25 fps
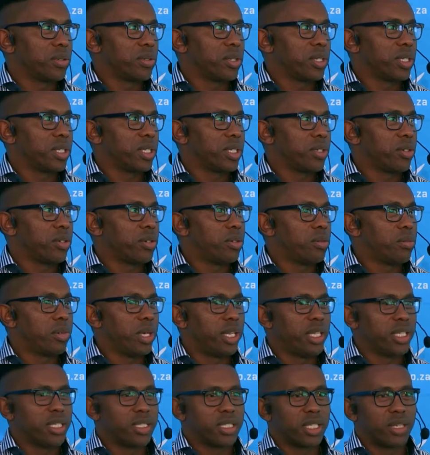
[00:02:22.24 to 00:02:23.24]
the core
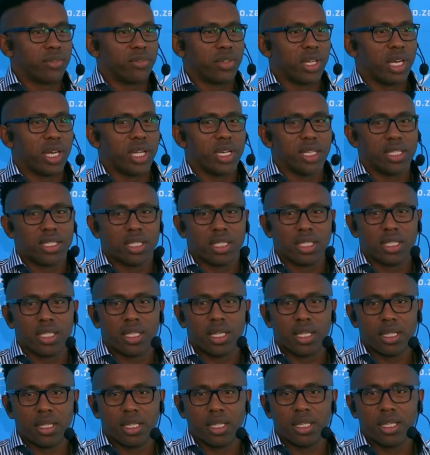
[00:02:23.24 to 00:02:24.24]
mandates of the IDZ,
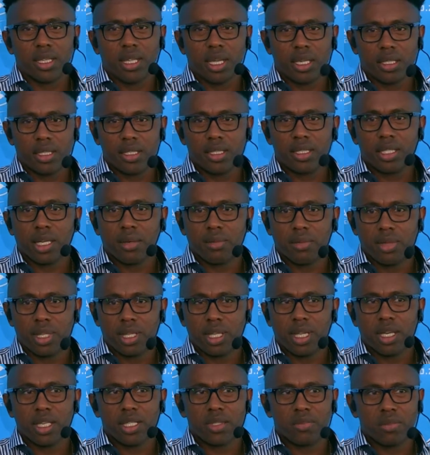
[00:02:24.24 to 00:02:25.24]
and I think that is something
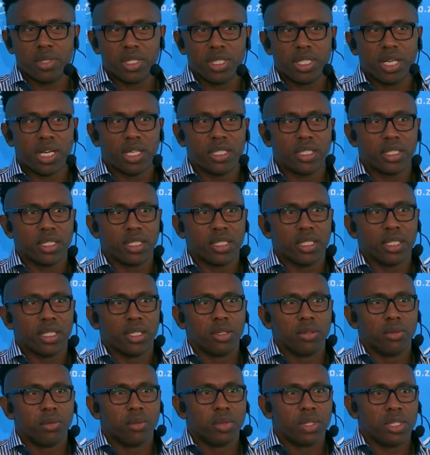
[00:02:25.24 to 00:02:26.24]
that has been done
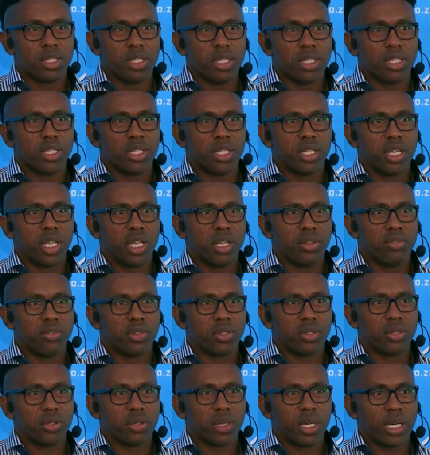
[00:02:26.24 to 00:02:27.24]
with each and
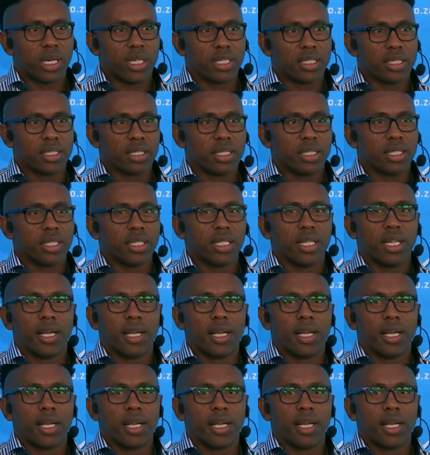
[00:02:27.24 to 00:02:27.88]
every Togasi.